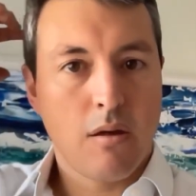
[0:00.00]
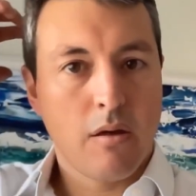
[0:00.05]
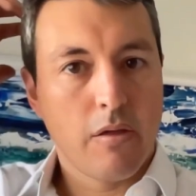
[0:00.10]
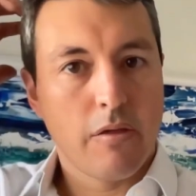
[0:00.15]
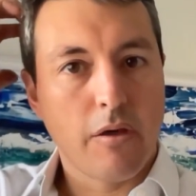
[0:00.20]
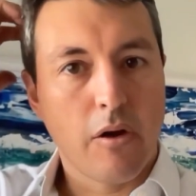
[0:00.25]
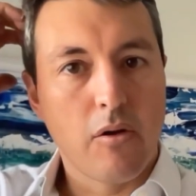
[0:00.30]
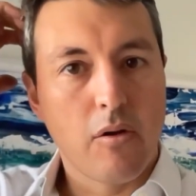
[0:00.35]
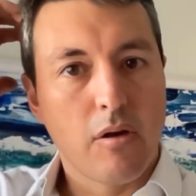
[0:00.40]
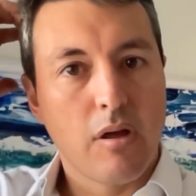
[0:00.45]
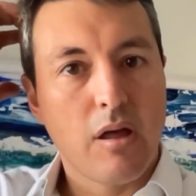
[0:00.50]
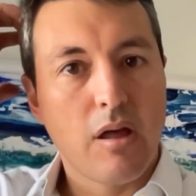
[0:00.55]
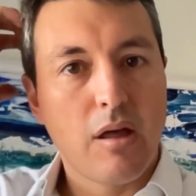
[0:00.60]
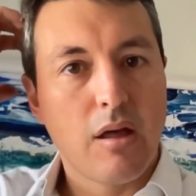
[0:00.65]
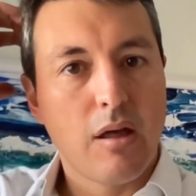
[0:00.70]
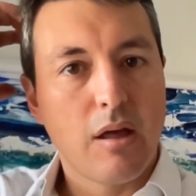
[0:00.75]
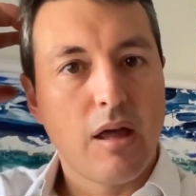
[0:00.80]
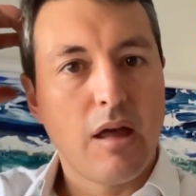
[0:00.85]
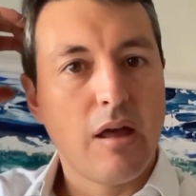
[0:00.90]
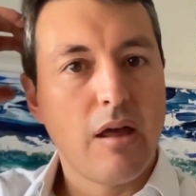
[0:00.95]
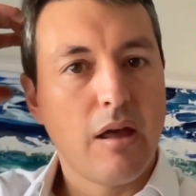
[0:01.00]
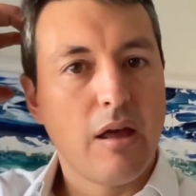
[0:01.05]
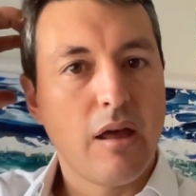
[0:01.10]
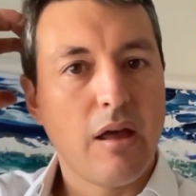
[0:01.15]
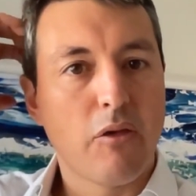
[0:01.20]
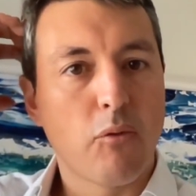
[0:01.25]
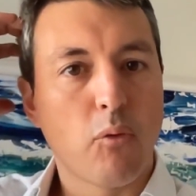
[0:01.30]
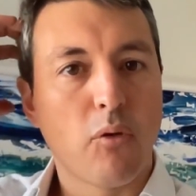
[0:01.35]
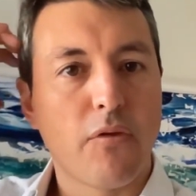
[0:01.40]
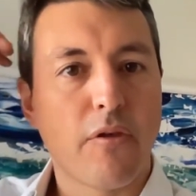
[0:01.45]
So
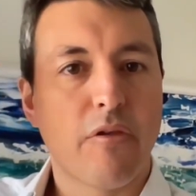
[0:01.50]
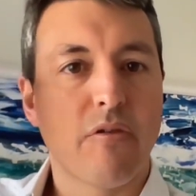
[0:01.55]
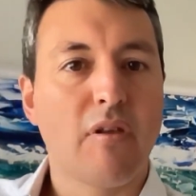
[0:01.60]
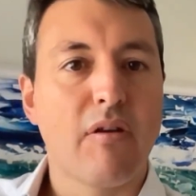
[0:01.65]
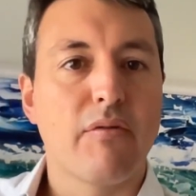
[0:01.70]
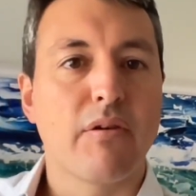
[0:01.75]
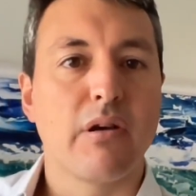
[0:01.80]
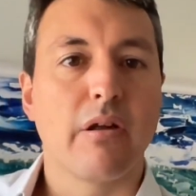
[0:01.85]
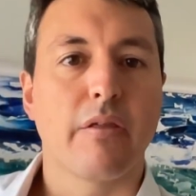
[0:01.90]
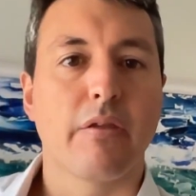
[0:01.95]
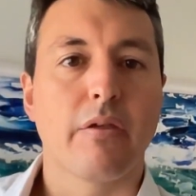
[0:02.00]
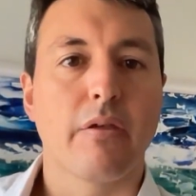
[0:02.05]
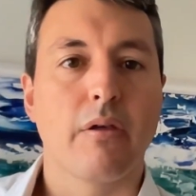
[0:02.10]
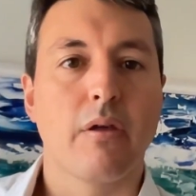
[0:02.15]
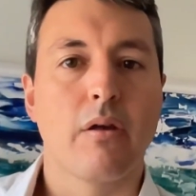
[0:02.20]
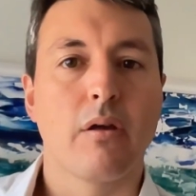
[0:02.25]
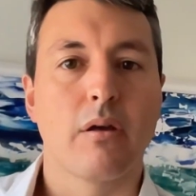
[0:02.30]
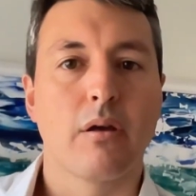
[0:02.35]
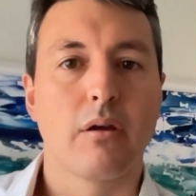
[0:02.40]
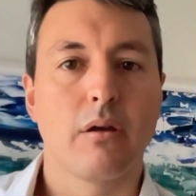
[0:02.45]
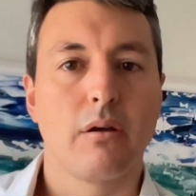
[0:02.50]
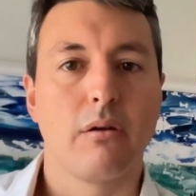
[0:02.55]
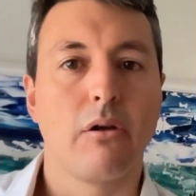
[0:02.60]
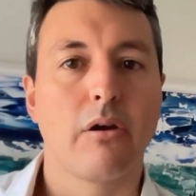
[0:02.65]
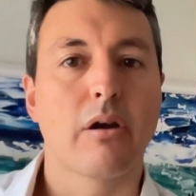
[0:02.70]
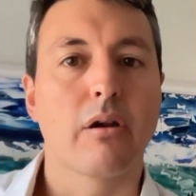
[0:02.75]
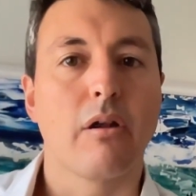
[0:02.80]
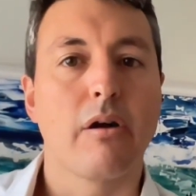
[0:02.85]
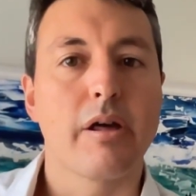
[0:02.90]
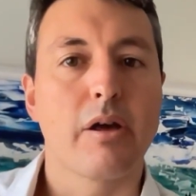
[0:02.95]
here's what the certificates
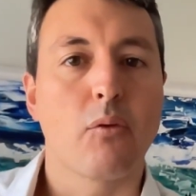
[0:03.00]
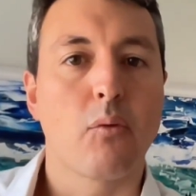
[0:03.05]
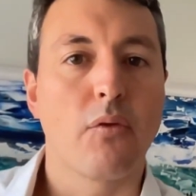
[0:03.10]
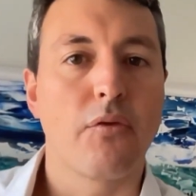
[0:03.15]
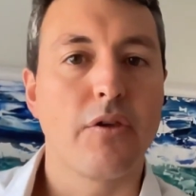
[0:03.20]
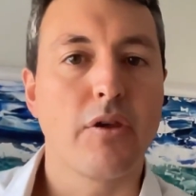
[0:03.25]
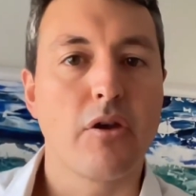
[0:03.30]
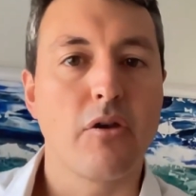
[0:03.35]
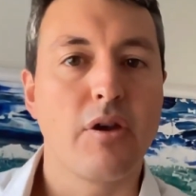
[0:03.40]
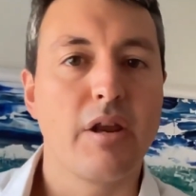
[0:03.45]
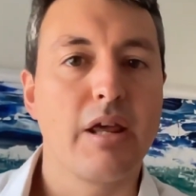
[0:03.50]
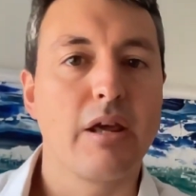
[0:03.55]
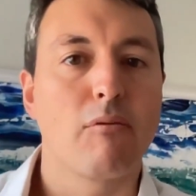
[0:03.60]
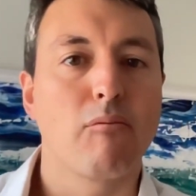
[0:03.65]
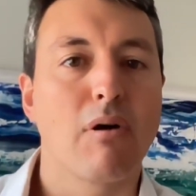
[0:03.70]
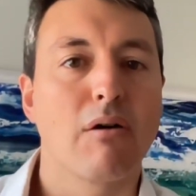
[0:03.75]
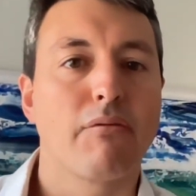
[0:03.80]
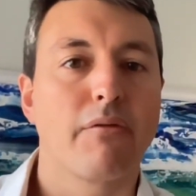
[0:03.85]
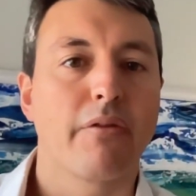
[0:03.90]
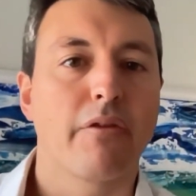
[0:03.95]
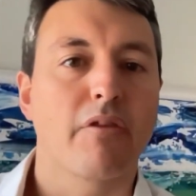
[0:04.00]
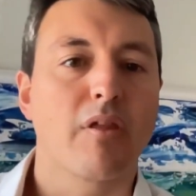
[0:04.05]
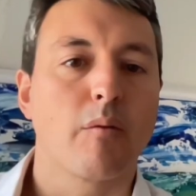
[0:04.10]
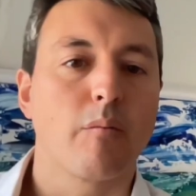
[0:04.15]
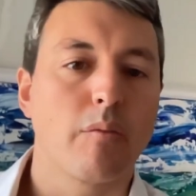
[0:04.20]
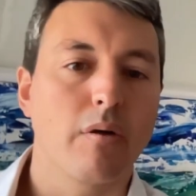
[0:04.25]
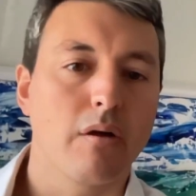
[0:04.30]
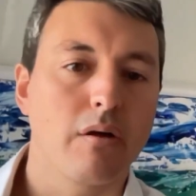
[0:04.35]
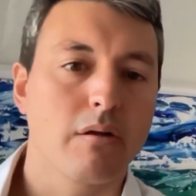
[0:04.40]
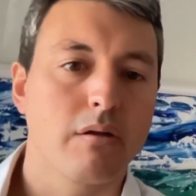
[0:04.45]
look like with the unique reference
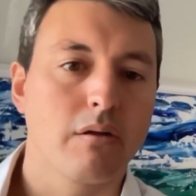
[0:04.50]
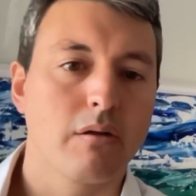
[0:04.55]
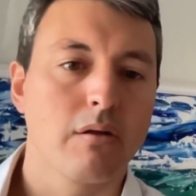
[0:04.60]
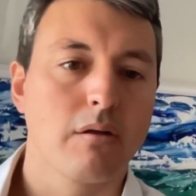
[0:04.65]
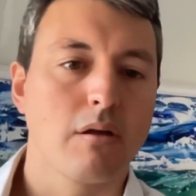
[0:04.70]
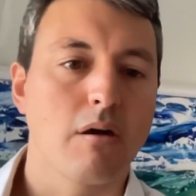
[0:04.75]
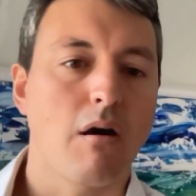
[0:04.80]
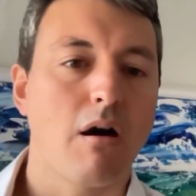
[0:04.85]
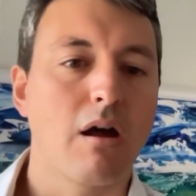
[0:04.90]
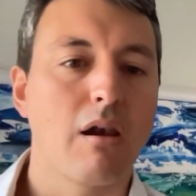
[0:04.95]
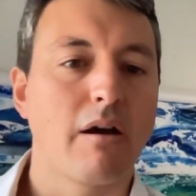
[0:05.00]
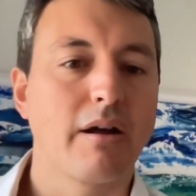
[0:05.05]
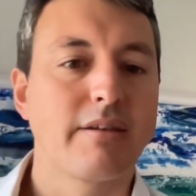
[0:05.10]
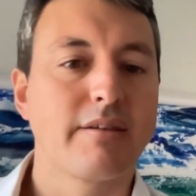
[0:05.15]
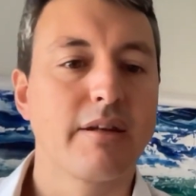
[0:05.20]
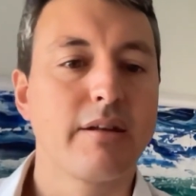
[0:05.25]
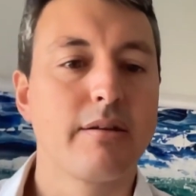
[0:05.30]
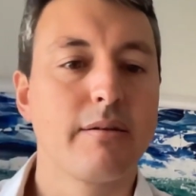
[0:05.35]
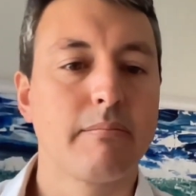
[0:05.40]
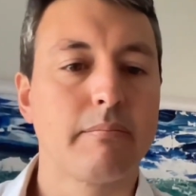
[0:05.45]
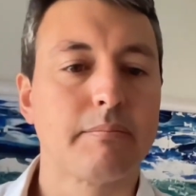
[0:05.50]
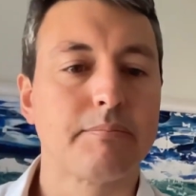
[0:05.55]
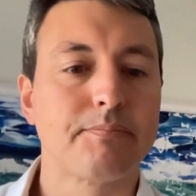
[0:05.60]
number highlighted.